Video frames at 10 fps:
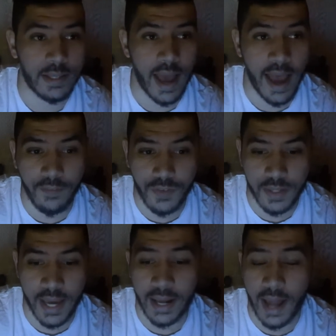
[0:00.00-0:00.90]
after
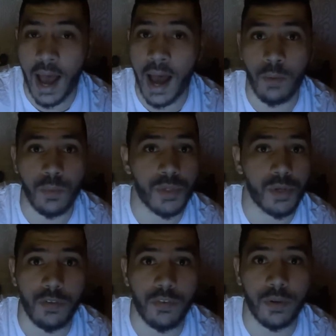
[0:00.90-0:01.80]
that I was
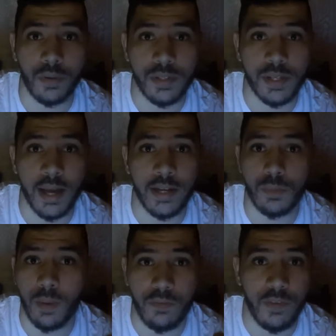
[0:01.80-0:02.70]
surfing on the site
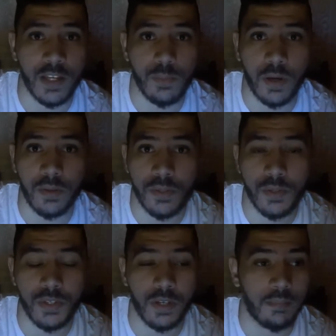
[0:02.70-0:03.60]
to my Facebook and the
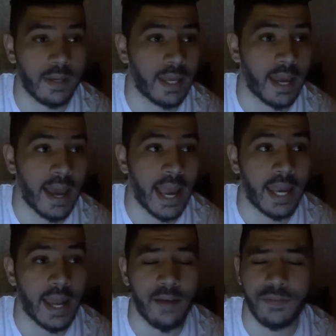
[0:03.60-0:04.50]
social media,
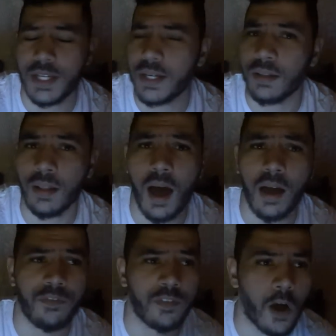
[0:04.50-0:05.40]
and I've seen a
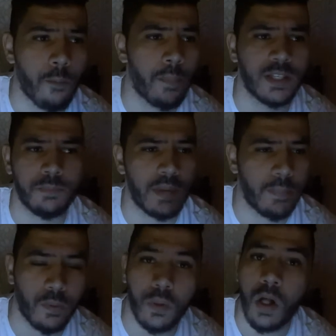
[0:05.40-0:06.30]
lot of comments.
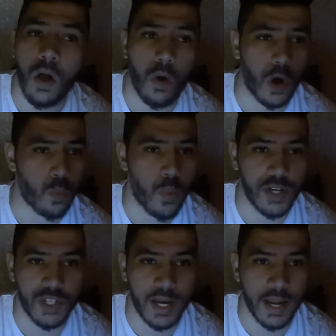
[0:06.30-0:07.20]
People are
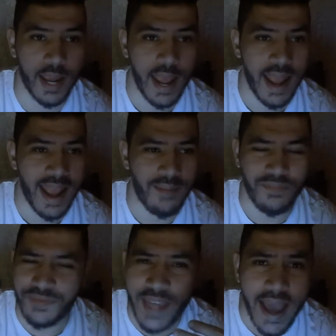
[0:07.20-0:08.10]
wishing
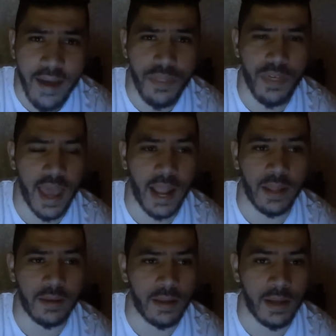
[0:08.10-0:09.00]
him death,
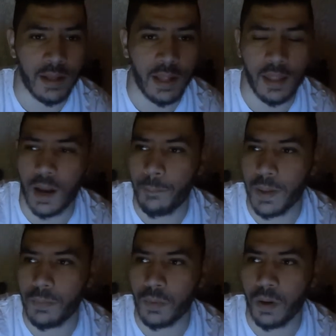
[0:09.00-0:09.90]
and a lot of
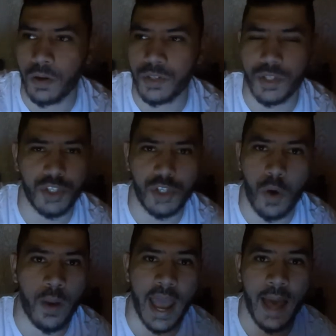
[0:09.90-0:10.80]
people are just
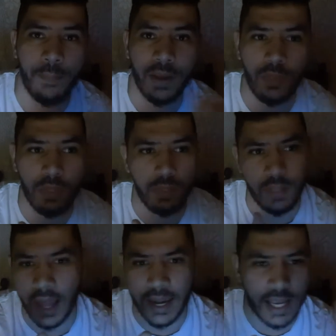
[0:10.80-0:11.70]
so happy,
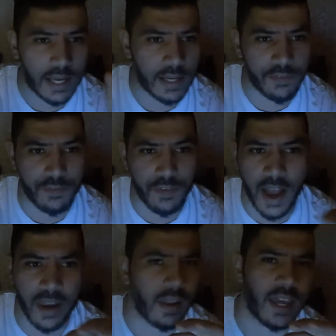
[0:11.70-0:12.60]
like
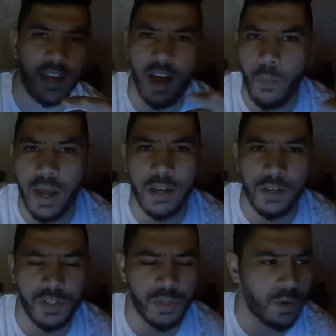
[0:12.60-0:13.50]
finally he got what he
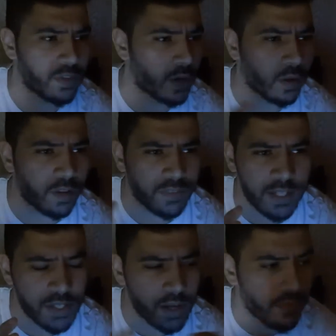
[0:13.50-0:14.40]
deserves and all of
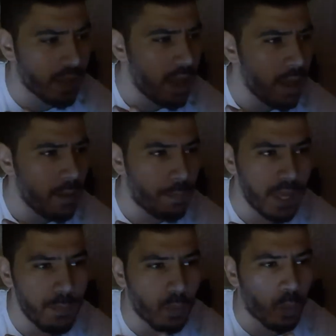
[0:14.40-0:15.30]
these stuff.
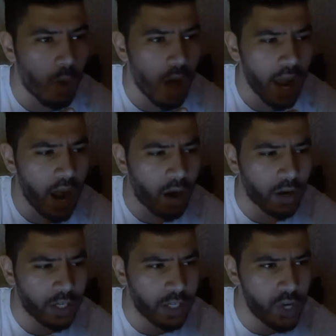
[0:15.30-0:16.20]
People, why
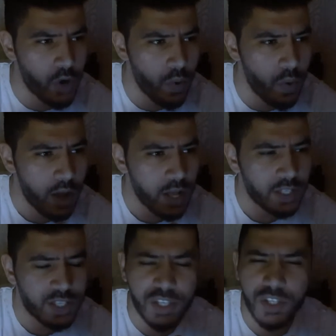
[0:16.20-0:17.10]
are you
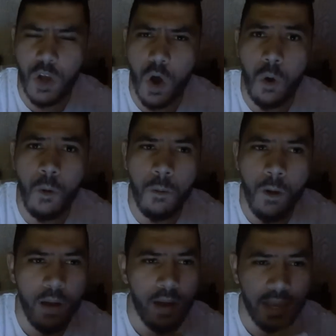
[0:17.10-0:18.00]
so
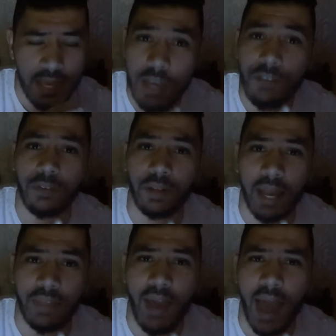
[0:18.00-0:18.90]
evil
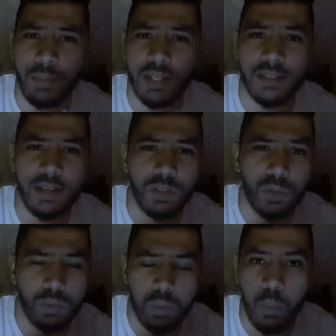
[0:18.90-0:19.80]
like that? I mean,
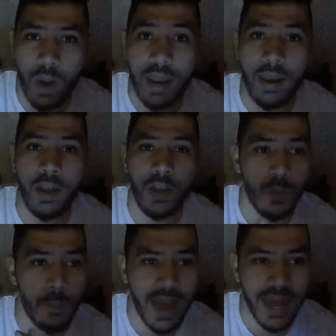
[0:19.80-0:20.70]
since when
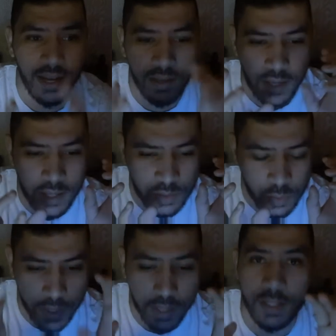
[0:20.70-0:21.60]
humanity
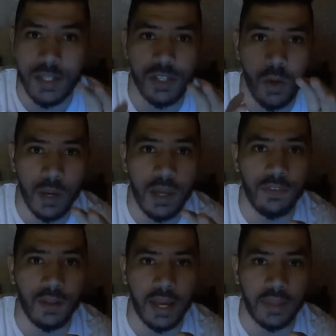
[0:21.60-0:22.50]
is really so
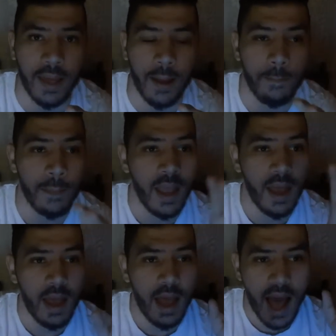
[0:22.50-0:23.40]
evil like that?
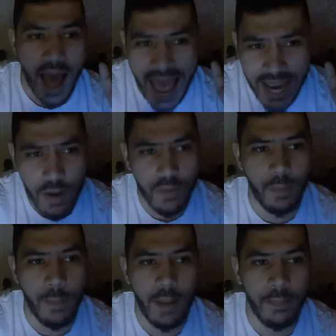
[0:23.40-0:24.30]
I know
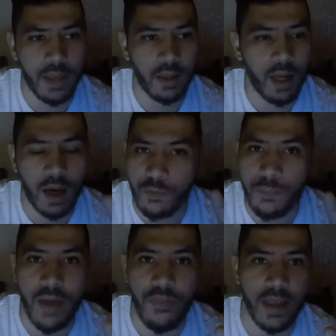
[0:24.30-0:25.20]
that man made a lot of
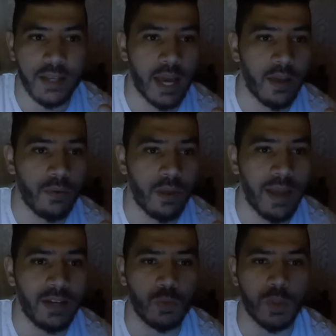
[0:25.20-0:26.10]
bad things, I know that
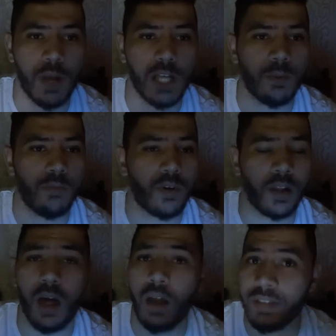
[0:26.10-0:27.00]
man is responsible for a
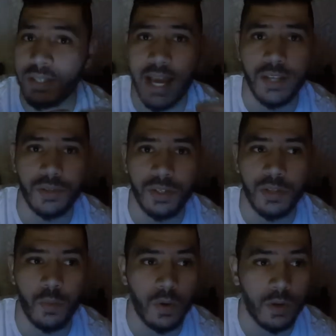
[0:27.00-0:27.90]
lot of disasters
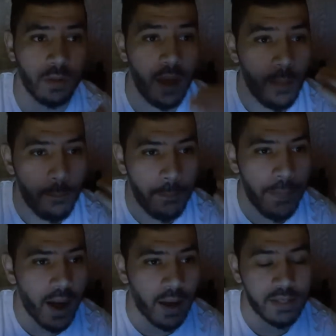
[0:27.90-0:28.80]
in the world,
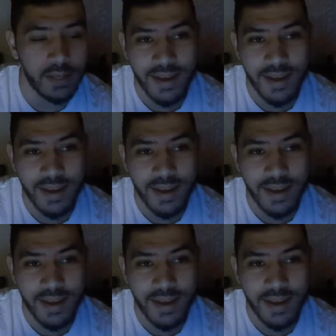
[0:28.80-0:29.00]
but